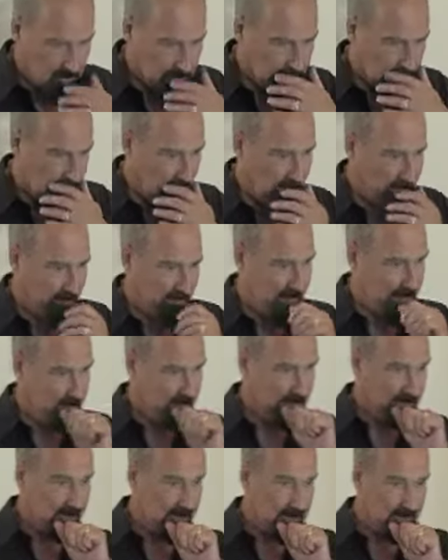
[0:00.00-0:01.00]
Kosko
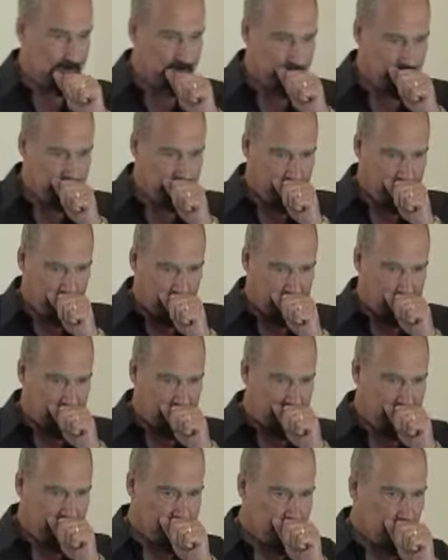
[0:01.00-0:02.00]
famously pos
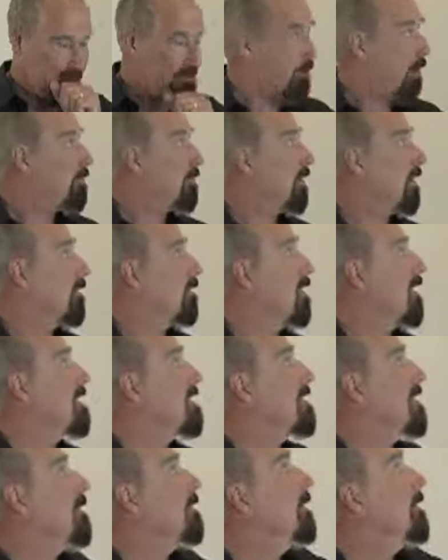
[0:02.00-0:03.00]
uh,
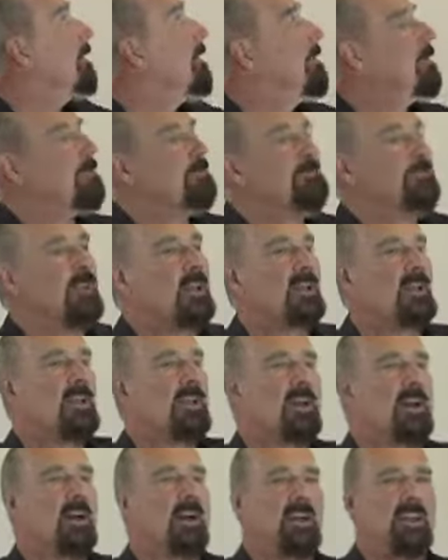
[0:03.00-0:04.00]
popularized it.
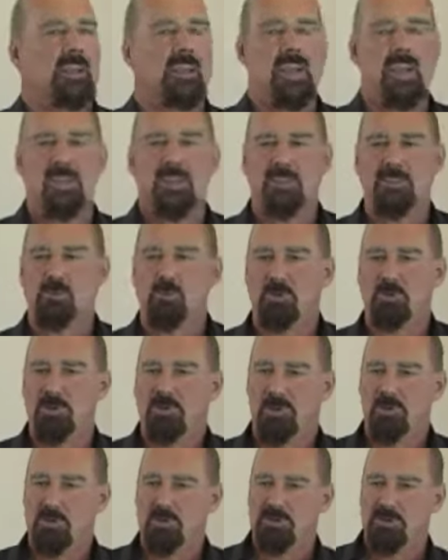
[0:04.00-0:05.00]
And again, it's one
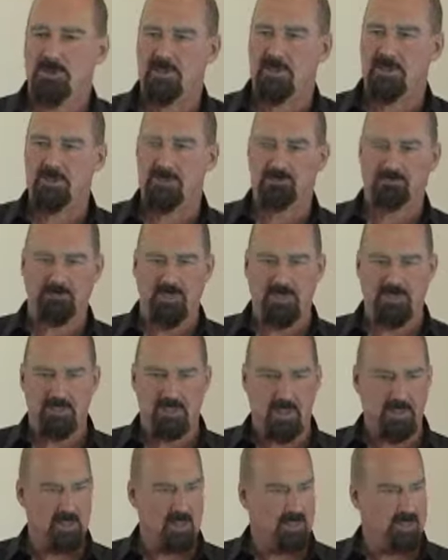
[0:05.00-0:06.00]
of those, it, it's
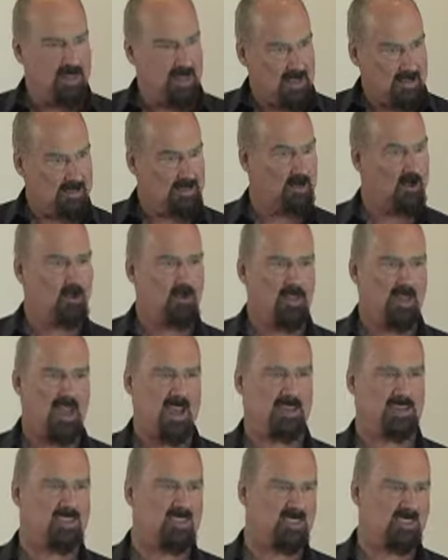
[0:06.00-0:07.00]
neither this nor
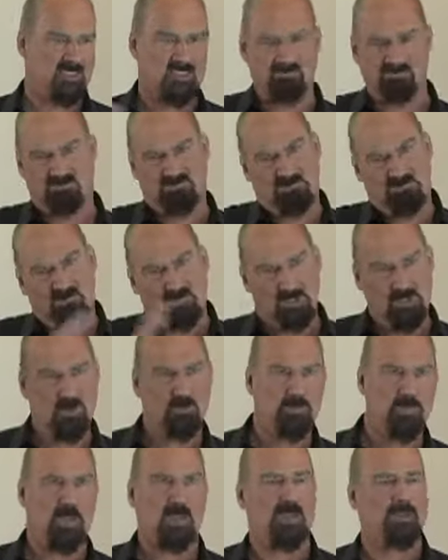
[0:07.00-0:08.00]
that, it's
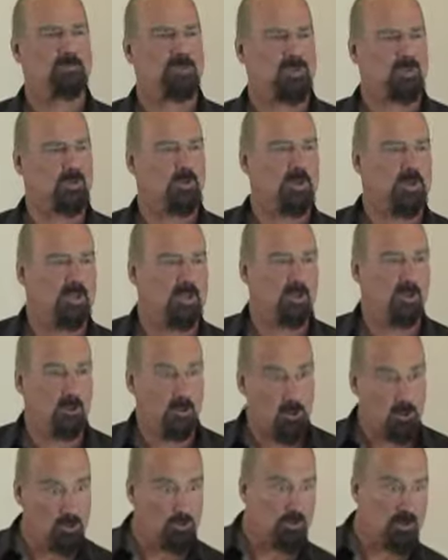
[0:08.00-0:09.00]
something in between, or
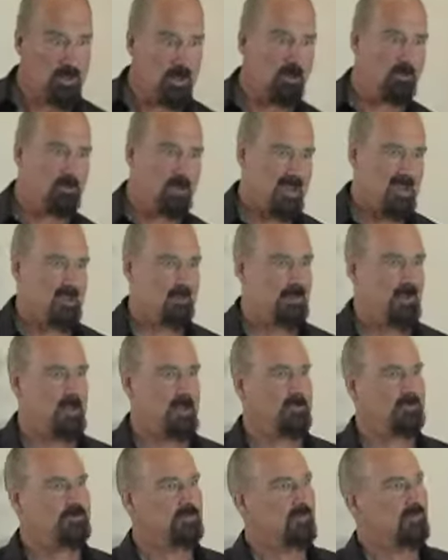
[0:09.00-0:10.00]
could be, or
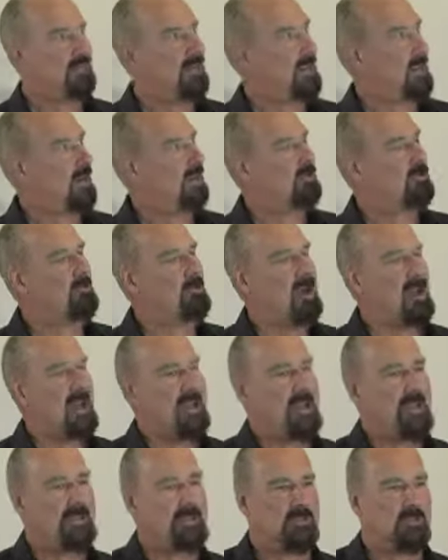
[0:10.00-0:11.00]
maybe, very
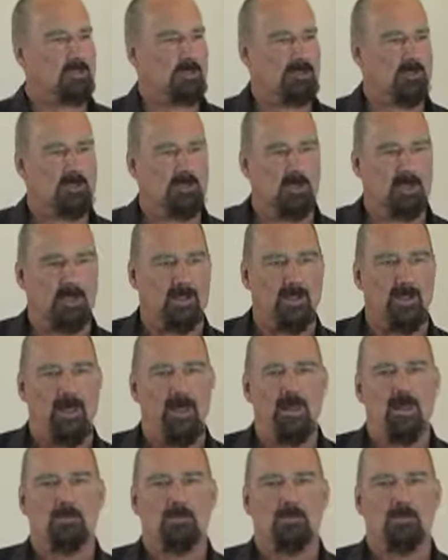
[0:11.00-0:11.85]
grey sort of thing.